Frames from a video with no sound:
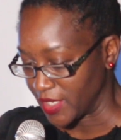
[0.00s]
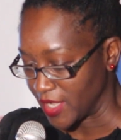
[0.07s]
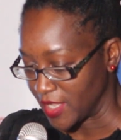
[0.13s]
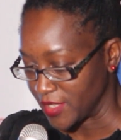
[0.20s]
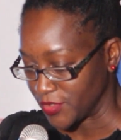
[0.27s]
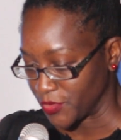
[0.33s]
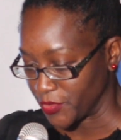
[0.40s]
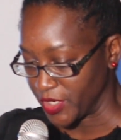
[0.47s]

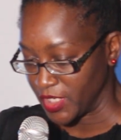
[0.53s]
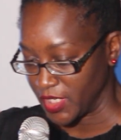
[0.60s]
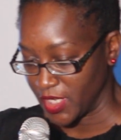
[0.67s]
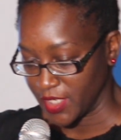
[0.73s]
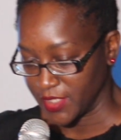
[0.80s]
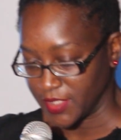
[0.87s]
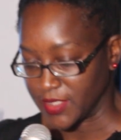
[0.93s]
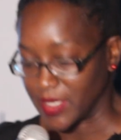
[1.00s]
Has already
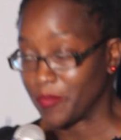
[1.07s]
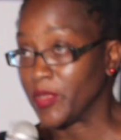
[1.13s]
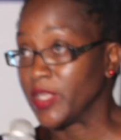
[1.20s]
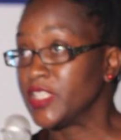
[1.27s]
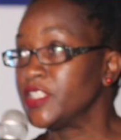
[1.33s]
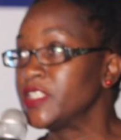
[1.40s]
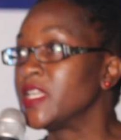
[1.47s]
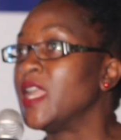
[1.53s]

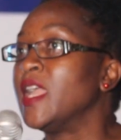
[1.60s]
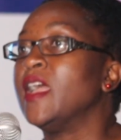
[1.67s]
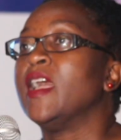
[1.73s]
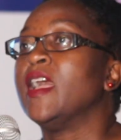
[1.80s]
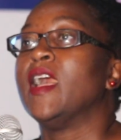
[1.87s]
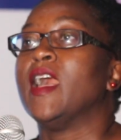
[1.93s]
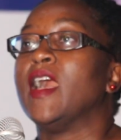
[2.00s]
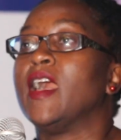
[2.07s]
established.
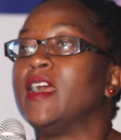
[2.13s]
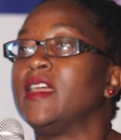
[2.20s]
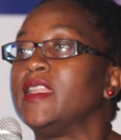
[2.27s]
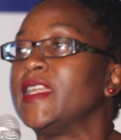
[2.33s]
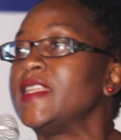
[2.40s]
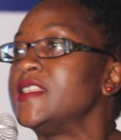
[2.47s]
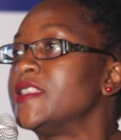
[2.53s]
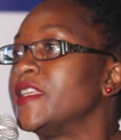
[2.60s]

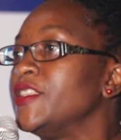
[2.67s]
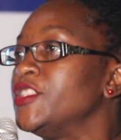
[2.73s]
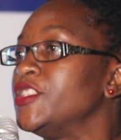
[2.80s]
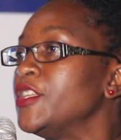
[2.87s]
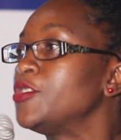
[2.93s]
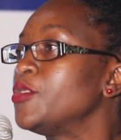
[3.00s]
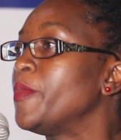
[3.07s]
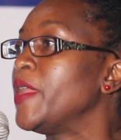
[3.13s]
Ladies and
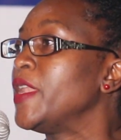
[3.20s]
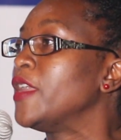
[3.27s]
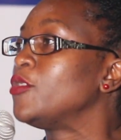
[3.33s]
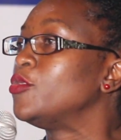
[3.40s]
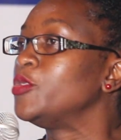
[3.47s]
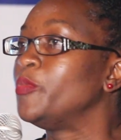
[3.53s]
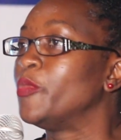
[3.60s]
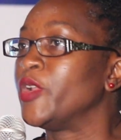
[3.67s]
gentlemen, a
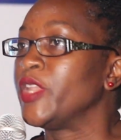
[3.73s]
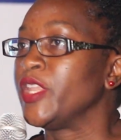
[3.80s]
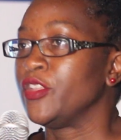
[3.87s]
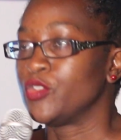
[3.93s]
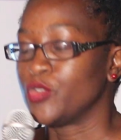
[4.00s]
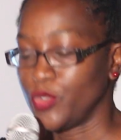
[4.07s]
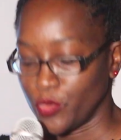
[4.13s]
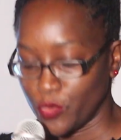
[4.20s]
good morning
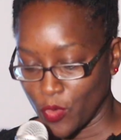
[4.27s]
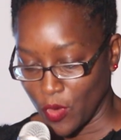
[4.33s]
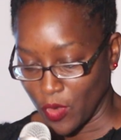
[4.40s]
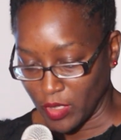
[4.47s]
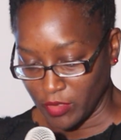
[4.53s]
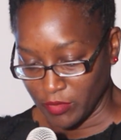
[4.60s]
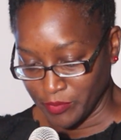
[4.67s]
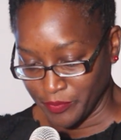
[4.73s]
to you
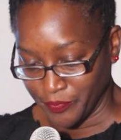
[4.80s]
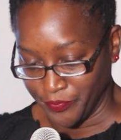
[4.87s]
all.